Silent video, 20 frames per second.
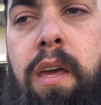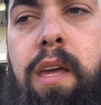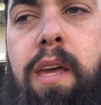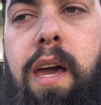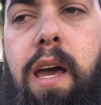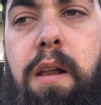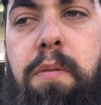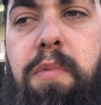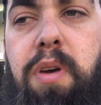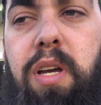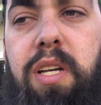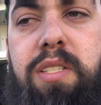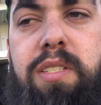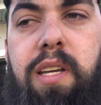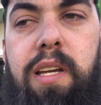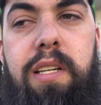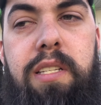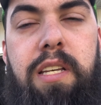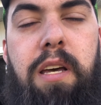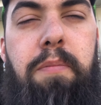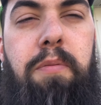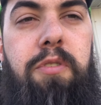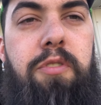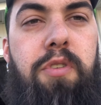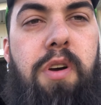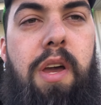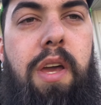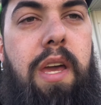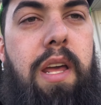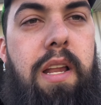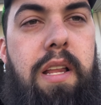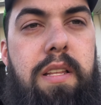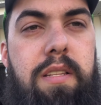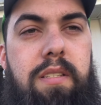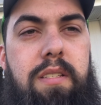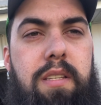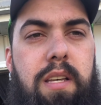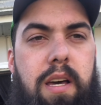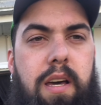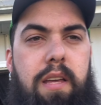kind of mix things up and try and get
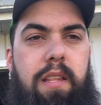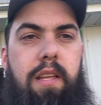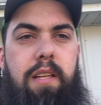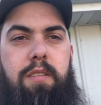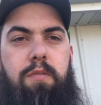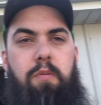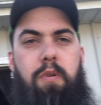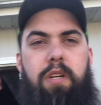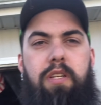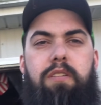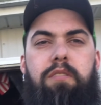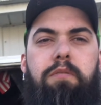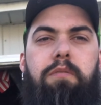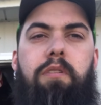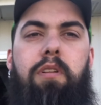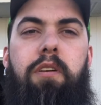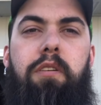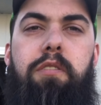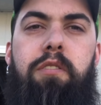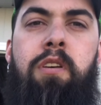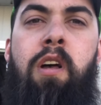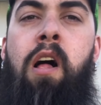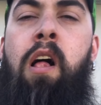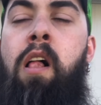inside. That's way too close.